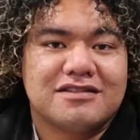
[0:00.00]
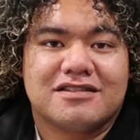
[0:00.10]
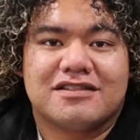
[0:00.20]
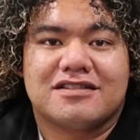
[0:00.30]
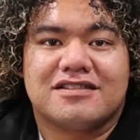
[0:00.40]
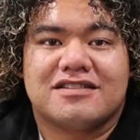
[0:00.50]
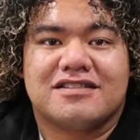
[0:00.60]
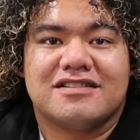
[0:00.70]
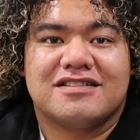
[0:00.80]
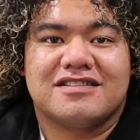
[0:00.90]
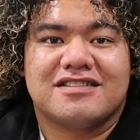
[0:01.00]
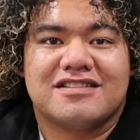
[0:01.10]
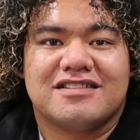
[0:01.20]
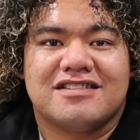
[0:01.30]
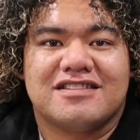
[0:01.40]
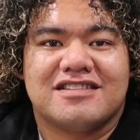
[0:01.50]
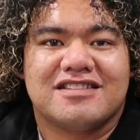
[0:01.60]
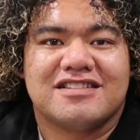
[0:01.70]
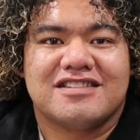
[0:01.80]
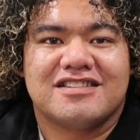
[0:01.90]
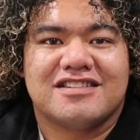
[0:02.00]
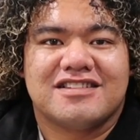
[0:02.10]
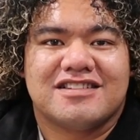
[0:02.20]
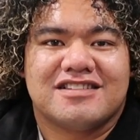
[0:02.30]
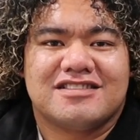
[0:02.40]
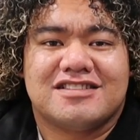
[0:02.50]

This person isn't speaking.